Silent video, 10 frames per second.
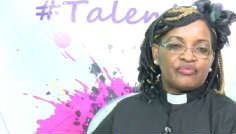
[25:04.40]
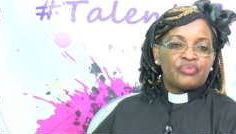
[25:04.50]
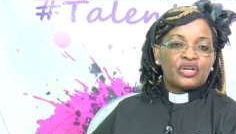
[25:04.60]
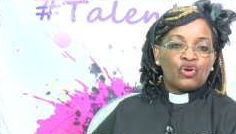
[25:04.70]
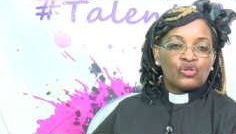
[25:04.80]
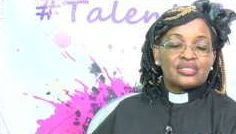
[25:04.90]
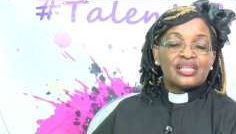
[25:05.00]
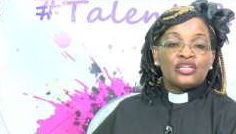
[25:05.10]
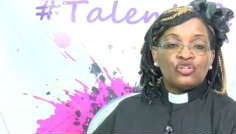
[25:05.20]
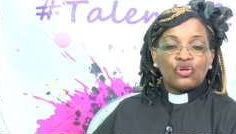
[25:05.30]
because
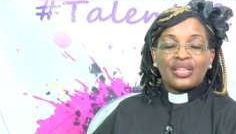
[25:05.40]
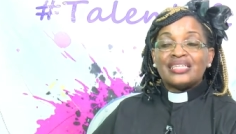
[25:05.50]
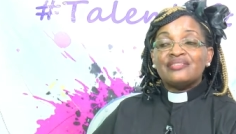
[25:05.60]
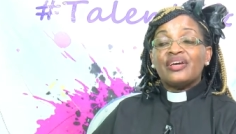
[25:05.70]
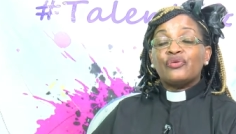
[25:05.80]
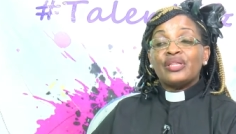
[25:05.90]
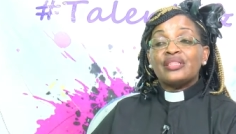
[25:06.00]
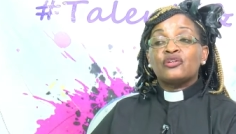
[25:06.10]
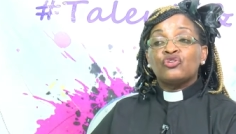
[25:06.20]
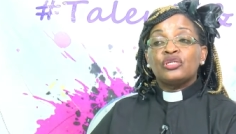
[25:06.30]
they know that even when
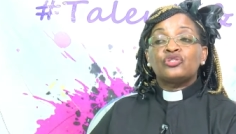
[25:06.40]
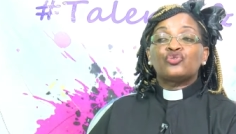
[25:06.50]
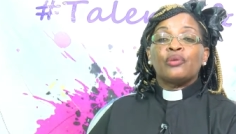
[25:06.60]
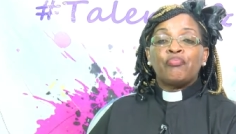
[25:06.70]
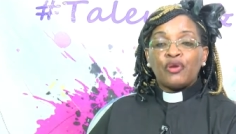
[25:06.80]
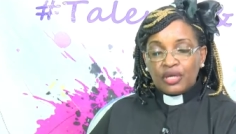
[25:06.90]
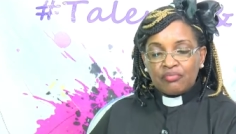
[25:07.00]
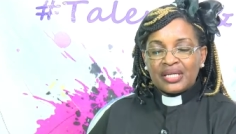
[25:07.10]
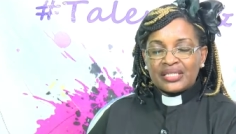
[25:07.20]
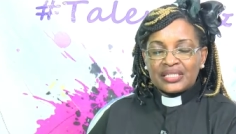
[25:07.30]
they go into
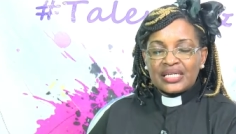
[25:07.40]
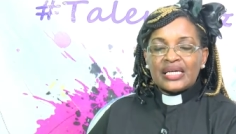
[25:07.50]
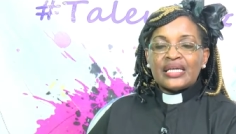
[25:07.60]
employment,